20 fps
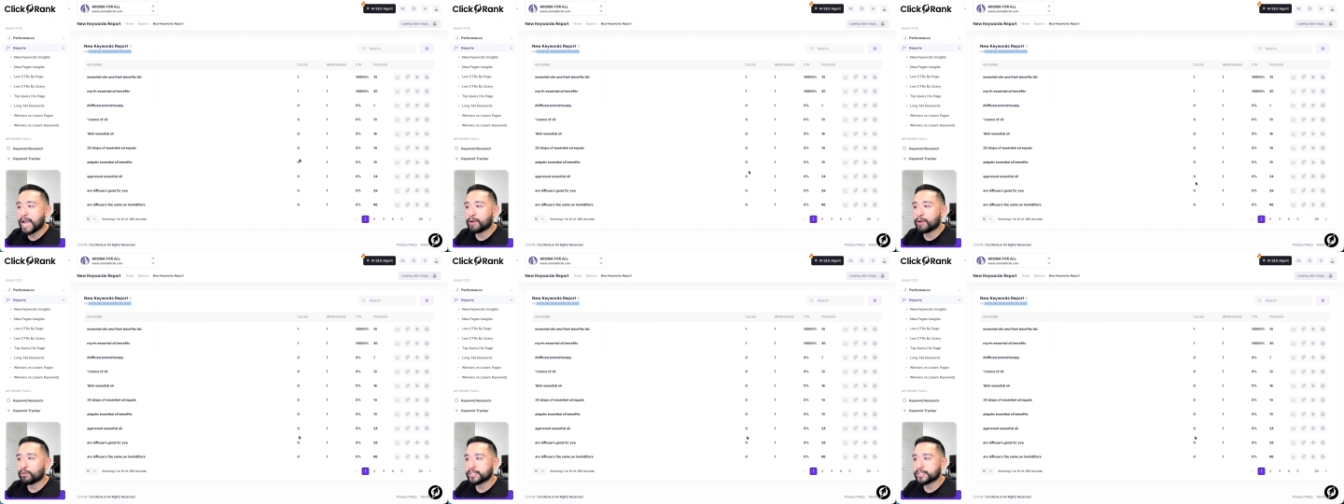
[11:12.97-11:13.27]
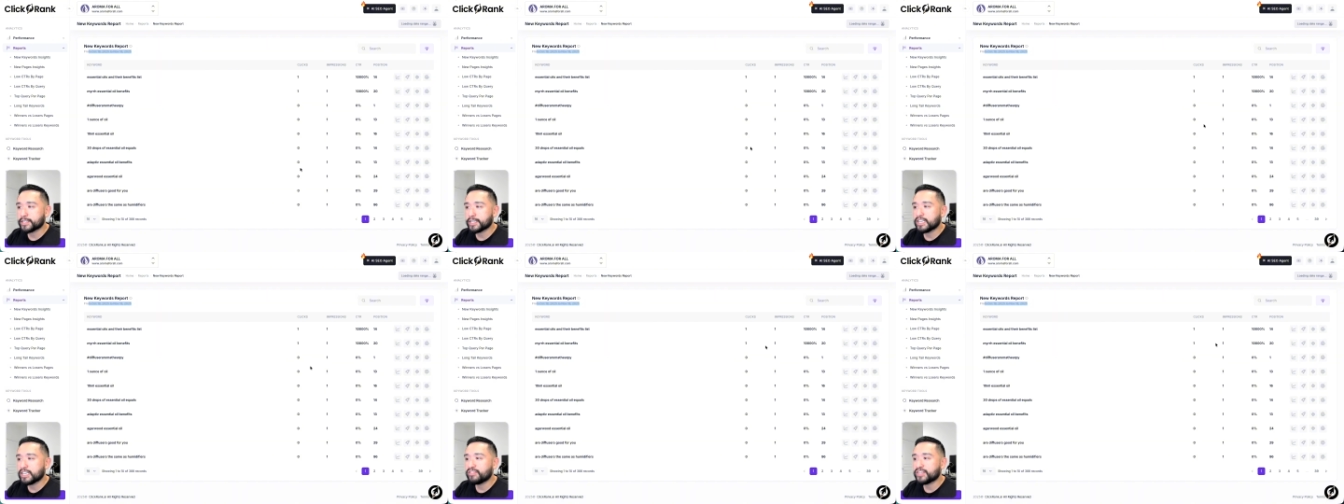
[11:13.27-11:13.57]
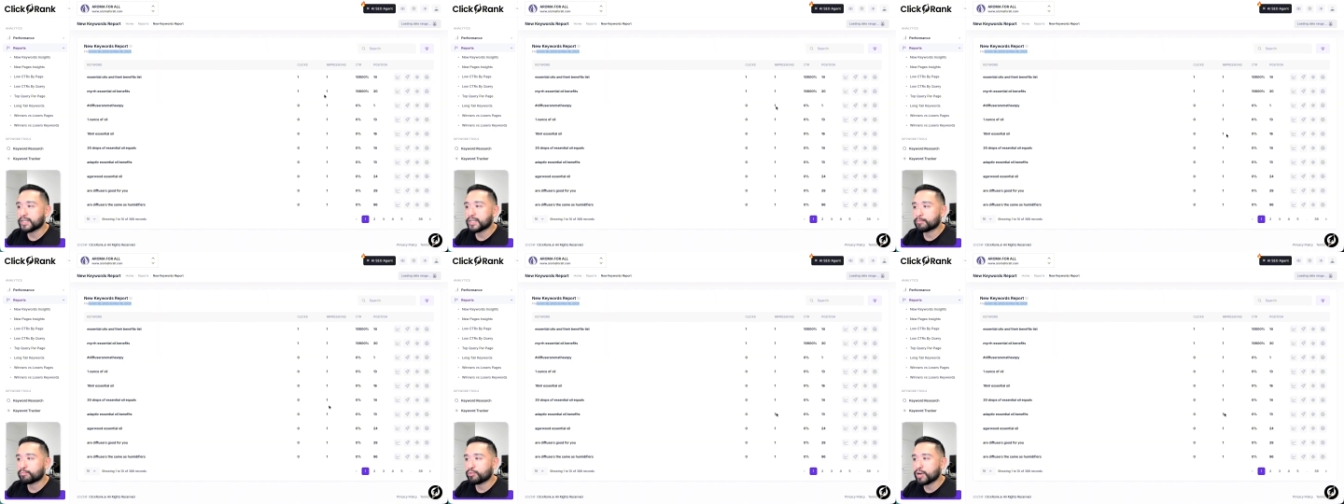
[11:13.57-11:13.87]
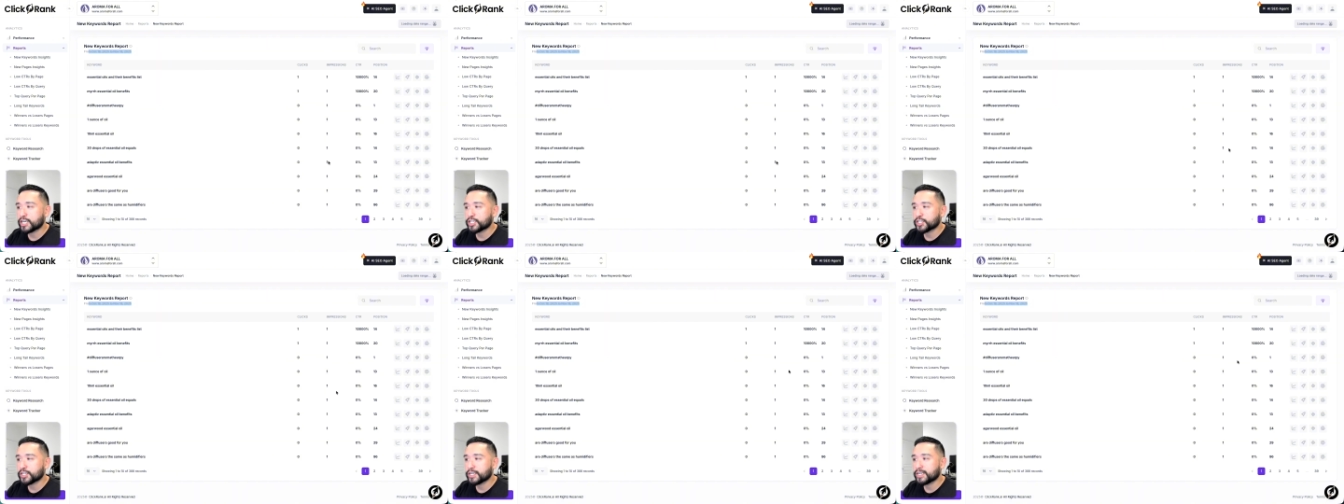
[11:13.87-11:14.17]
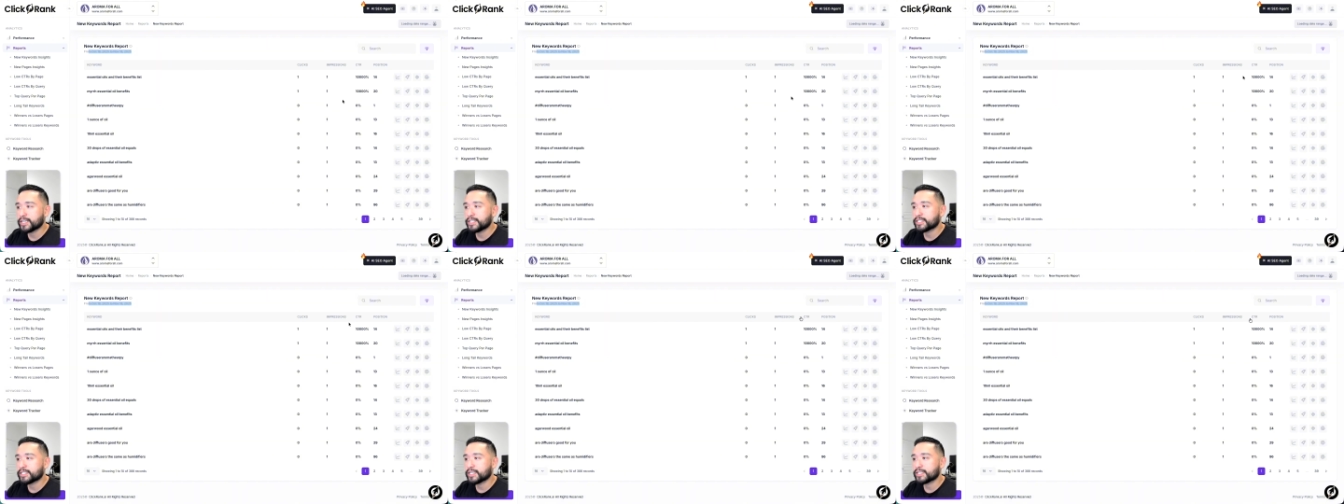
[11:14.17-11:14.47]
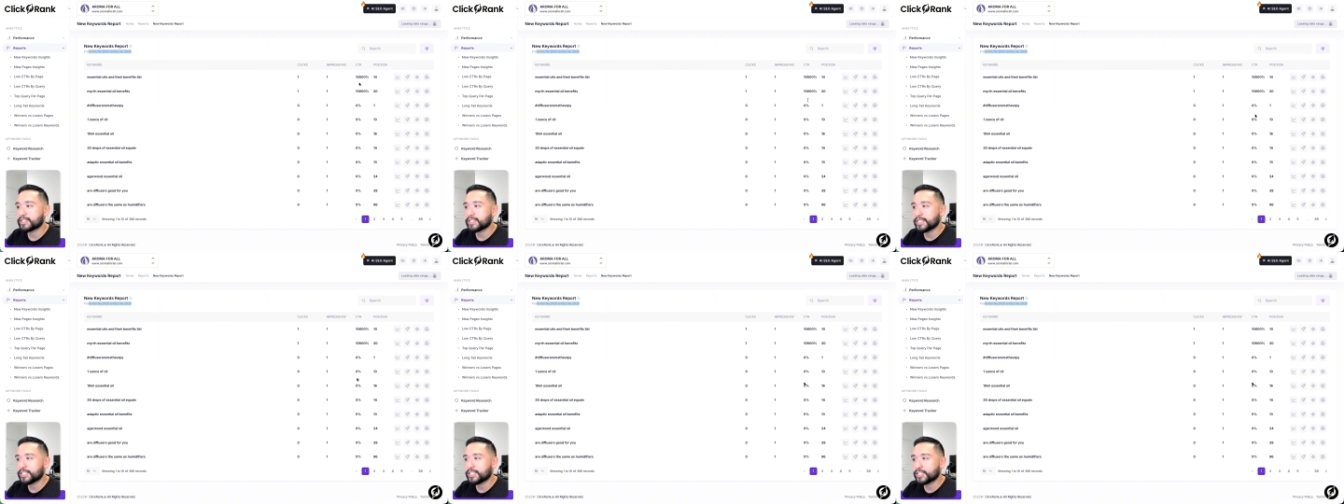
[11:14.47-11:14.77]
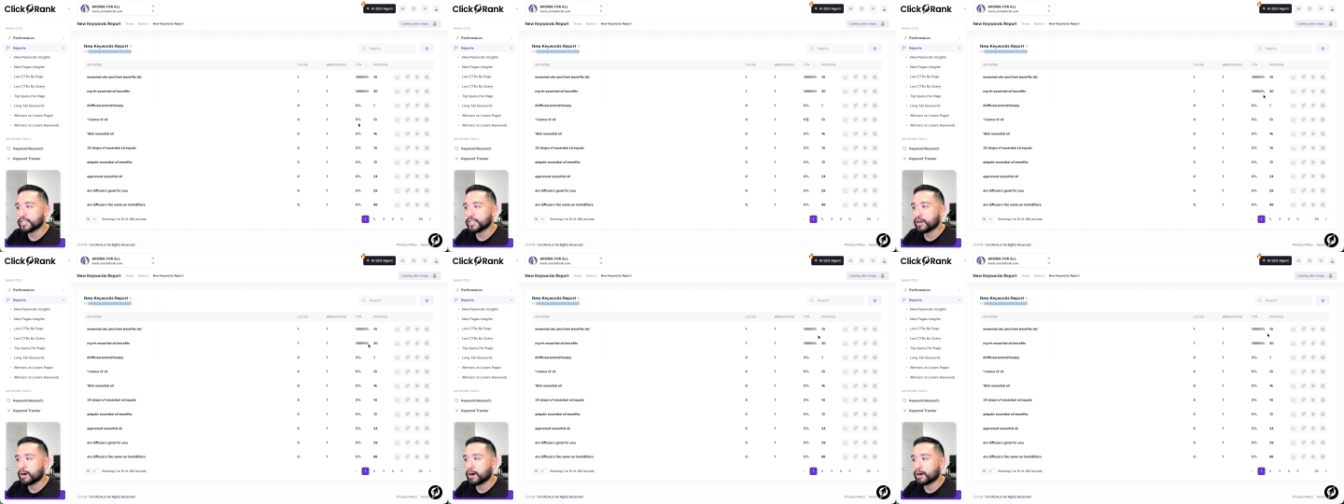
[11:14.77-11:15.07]
I received impressions, the
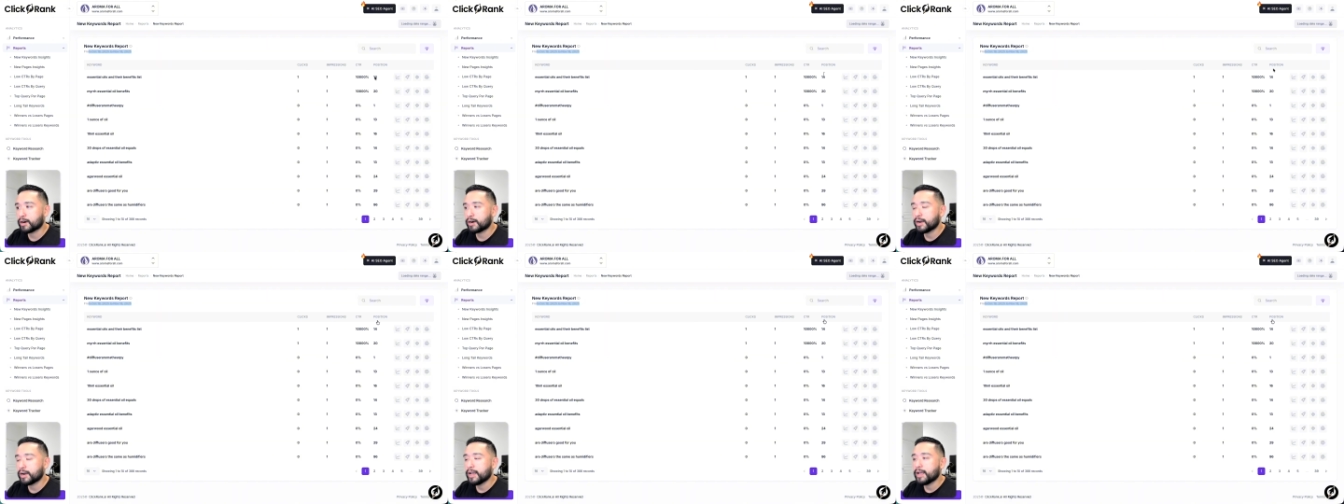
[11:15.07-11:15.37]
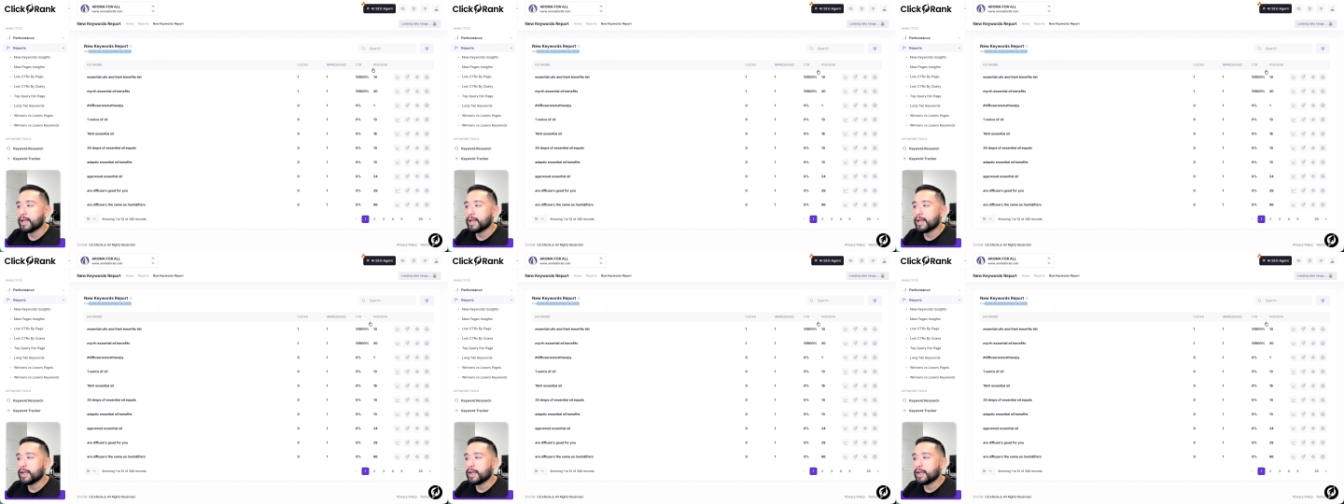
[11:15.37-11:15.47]
CTR,